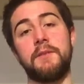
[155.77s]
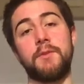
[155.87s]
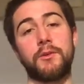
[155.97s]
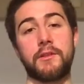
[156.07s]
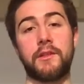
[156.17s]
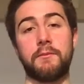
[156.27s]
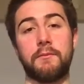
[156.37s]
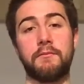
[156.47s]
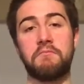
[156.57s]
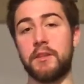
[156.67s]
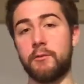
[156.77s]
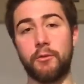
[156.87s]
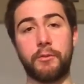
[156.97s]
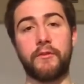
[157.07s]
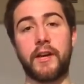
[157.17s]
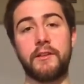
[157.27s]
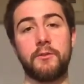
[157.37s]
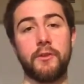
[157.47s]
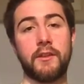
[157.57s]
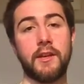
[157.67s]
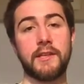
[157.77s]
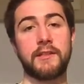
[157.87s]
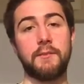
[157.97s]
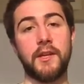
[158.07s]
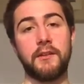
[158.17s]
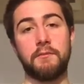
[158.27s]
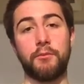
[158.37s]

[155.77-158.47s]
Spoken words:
Most of them will provide you with an estimated